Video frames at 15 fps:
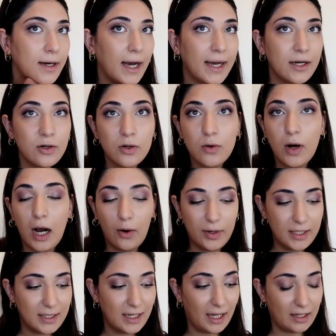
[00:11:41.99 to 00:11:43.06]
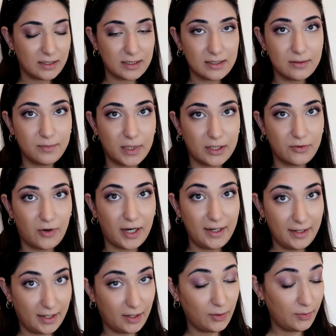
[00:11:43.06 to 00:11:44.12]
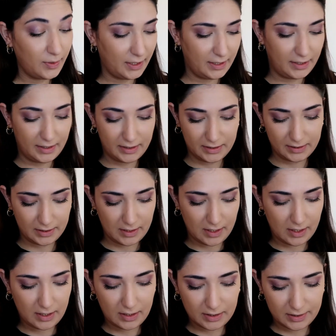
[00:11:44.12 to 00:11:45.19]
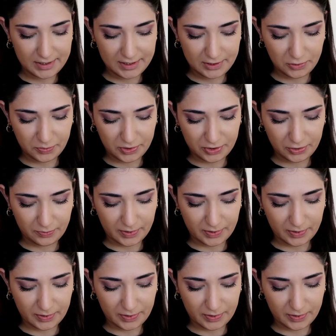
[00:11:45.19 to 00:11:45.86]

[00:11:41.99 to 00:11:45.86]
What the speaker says: I don't know how it lasts, but right now it is super